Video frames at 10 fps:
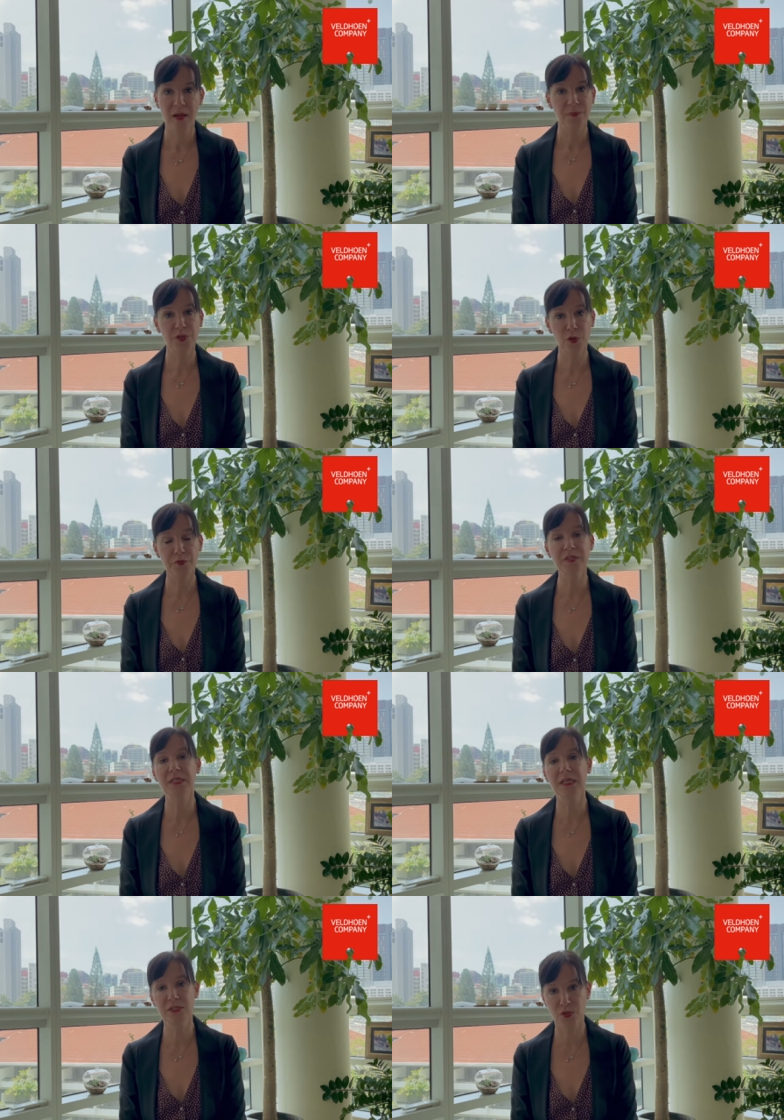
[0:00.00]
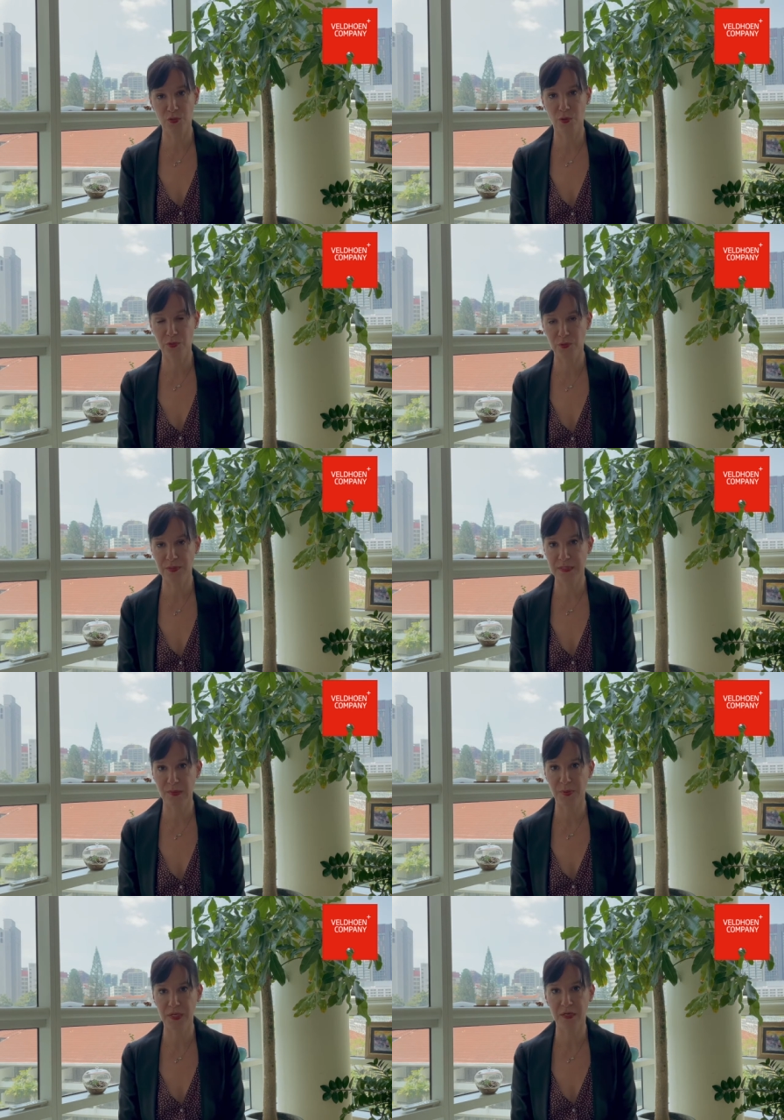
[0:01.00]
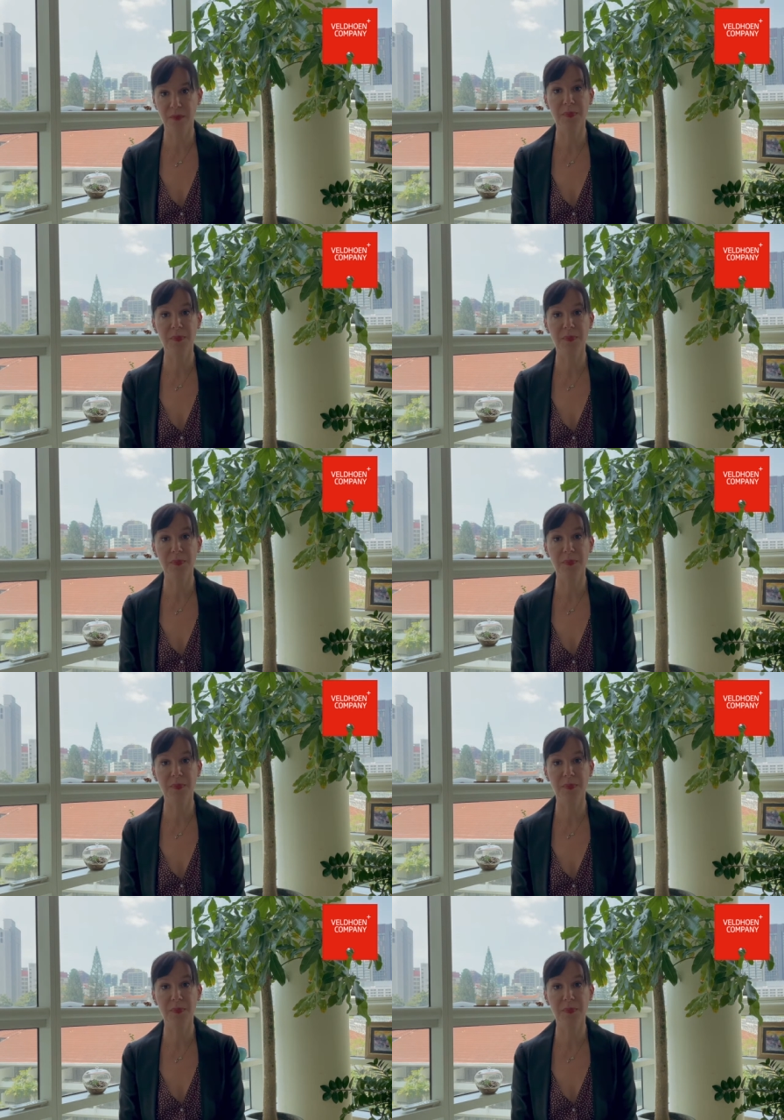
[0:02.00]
the office is not going to disappear,